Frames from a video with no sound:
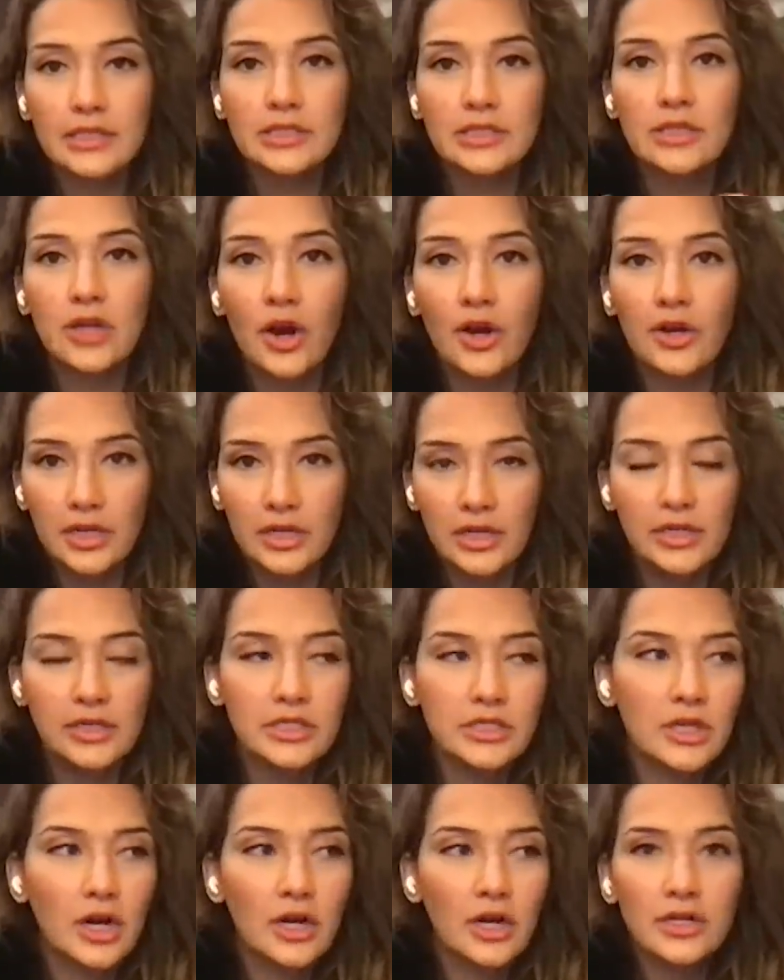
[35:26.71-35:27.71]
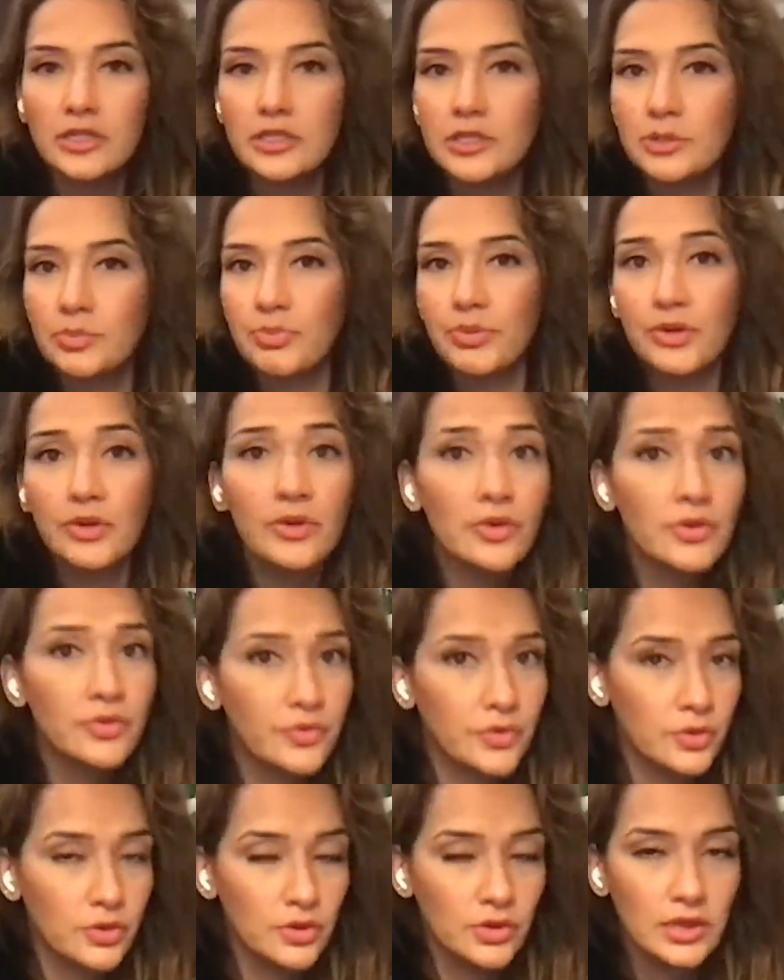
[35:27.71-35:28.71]
this garden. And this garden is
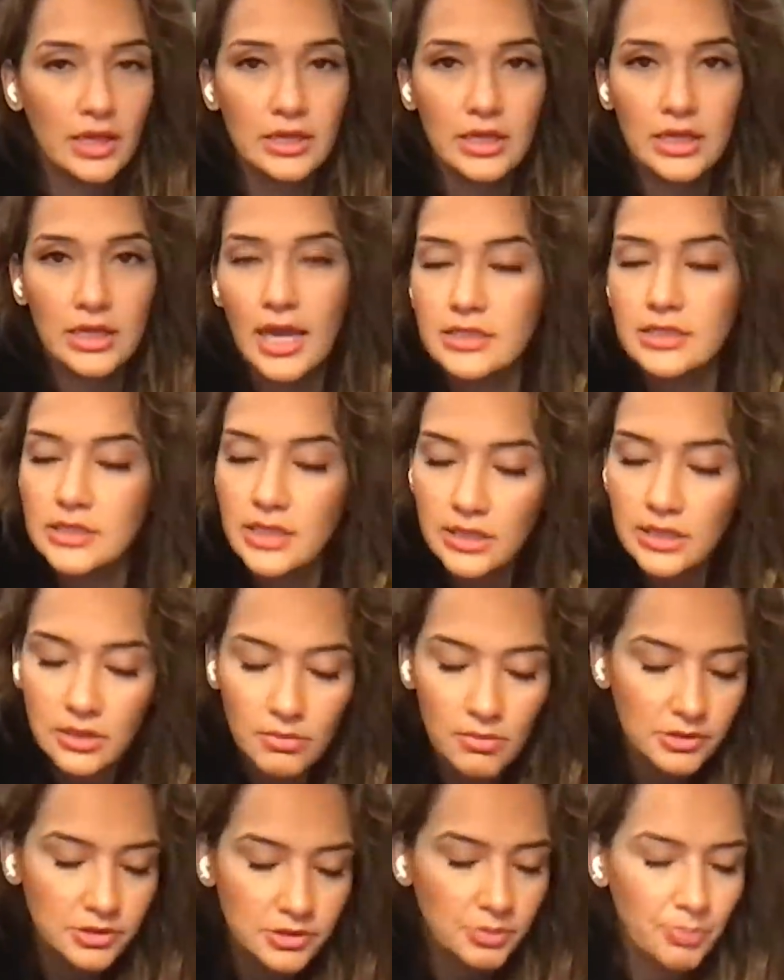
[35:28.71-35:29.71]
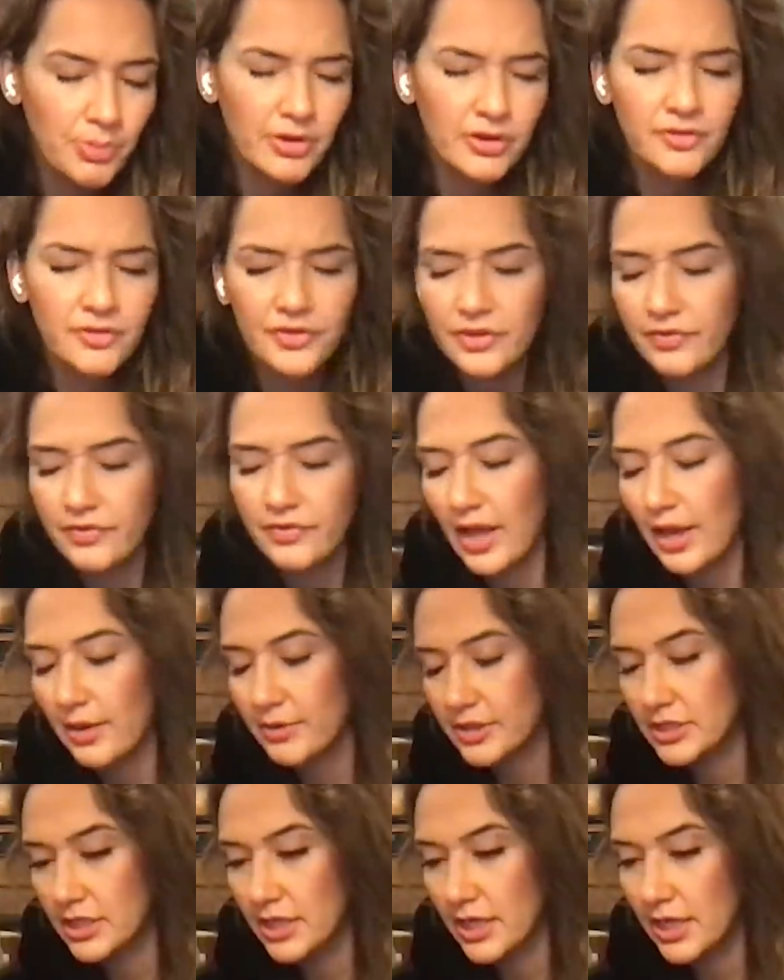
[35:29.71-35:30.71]
beautiful. Like it has like the most perfect
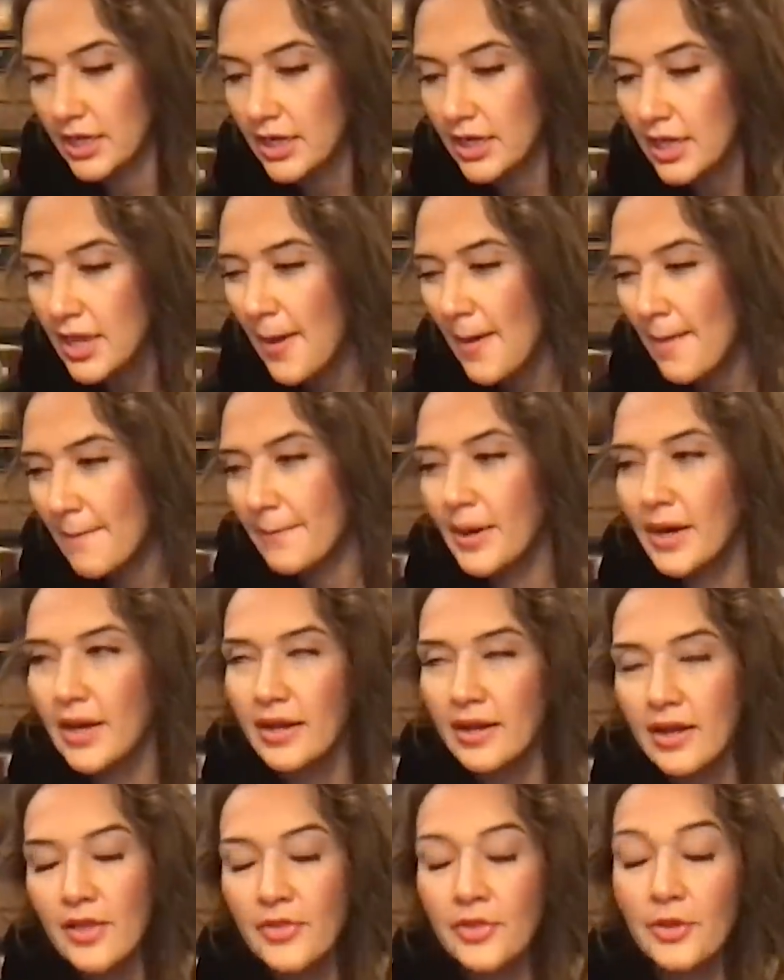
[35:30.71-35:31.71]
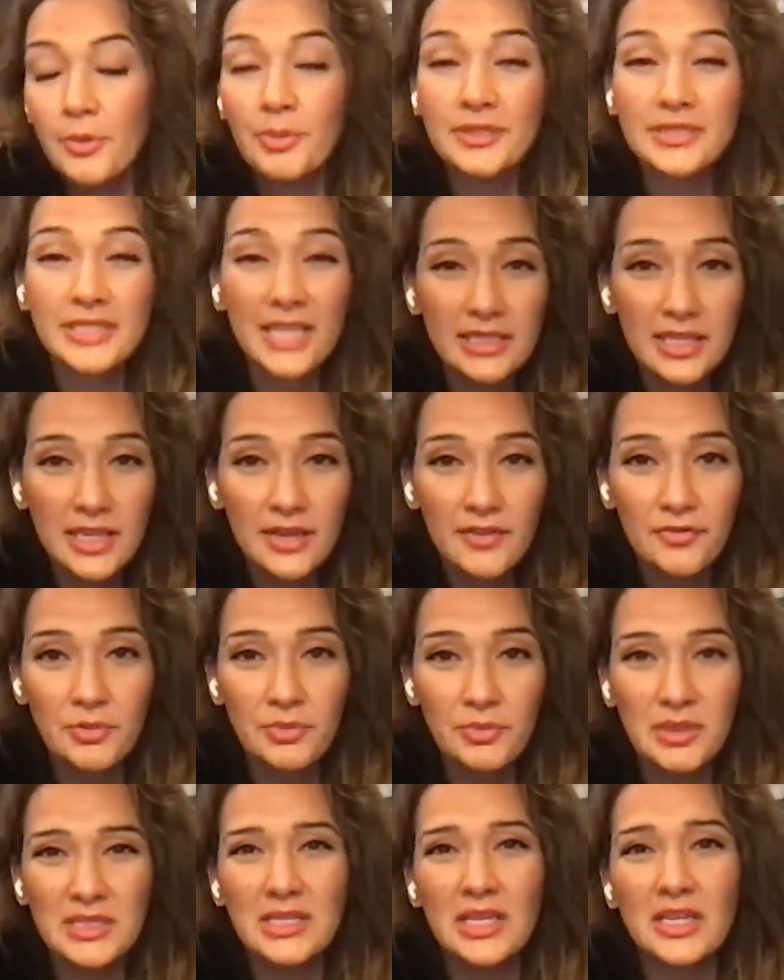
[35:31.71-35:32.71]
flowers in it, but they're protecting it
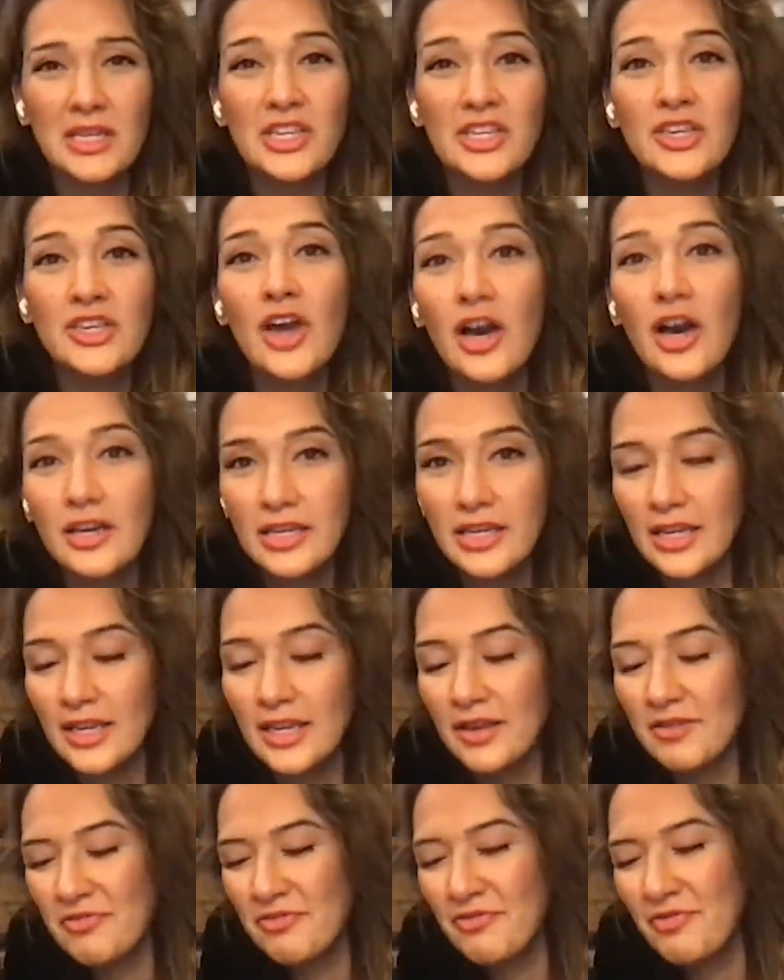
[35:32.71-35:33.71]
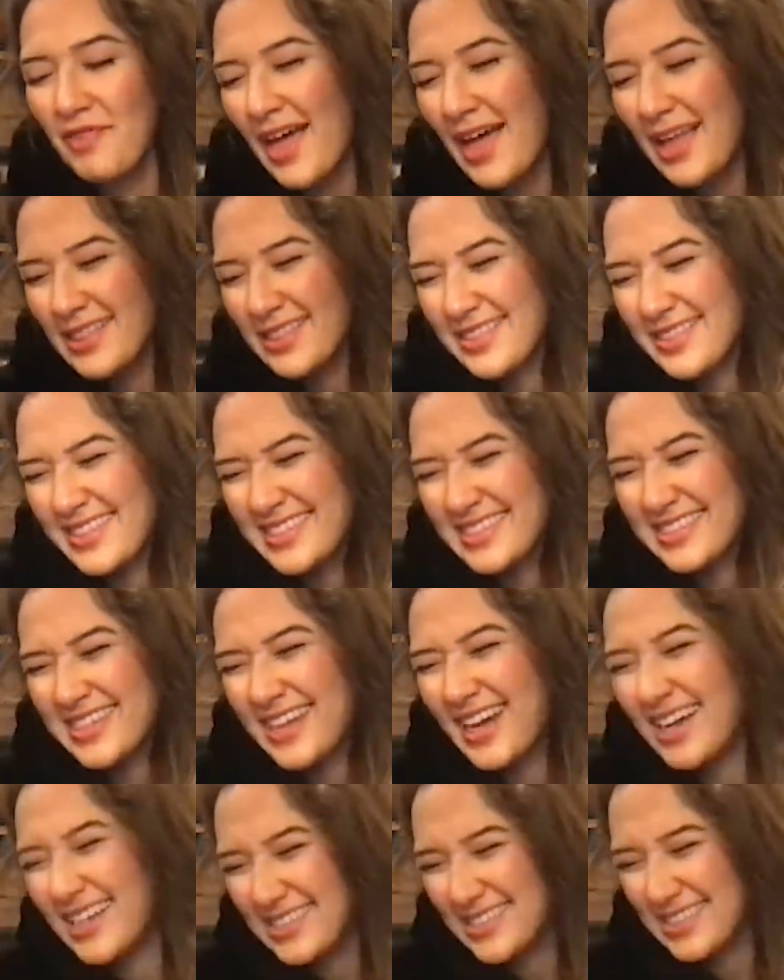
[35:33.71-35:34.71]
from these yucky, fat,
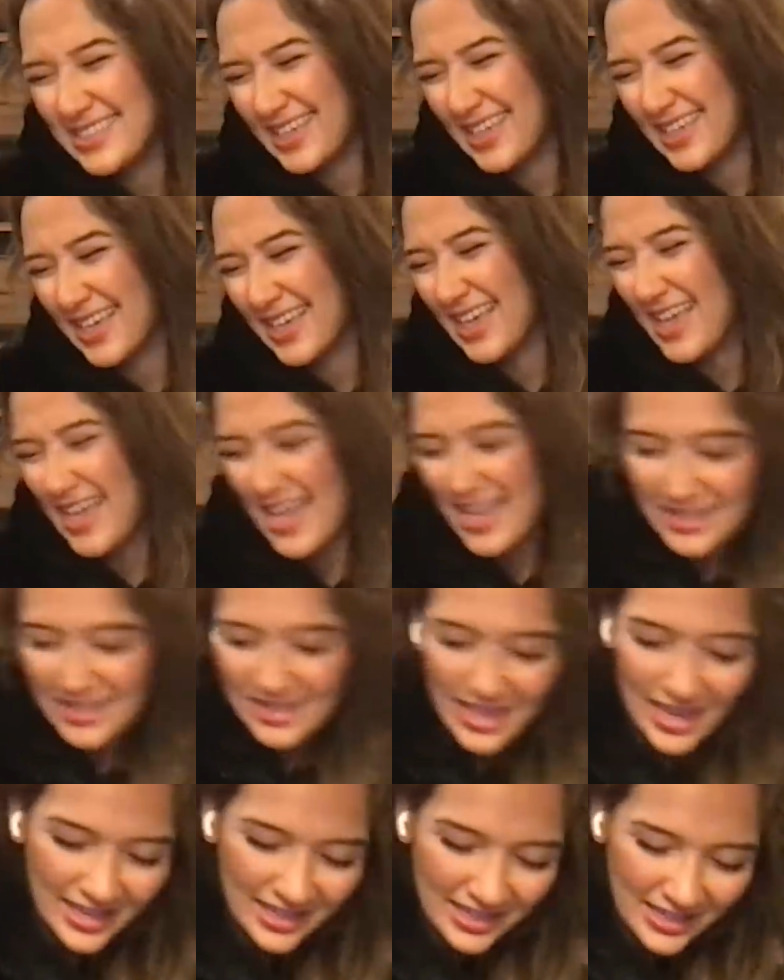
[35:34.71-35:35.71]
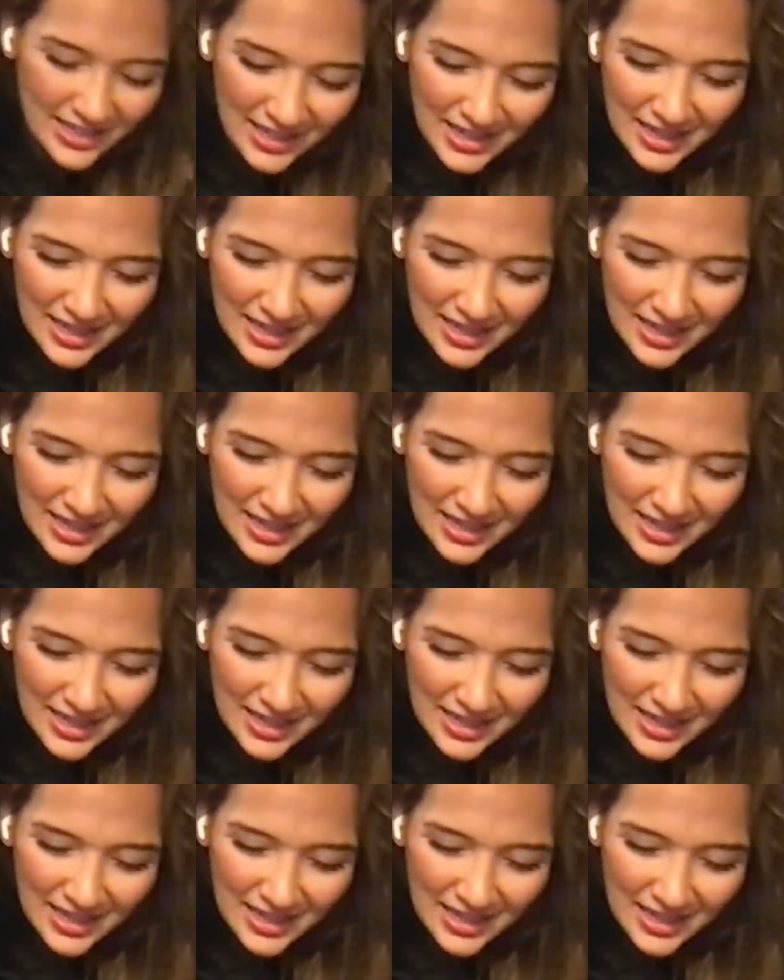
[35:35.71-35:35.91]
disgusting, like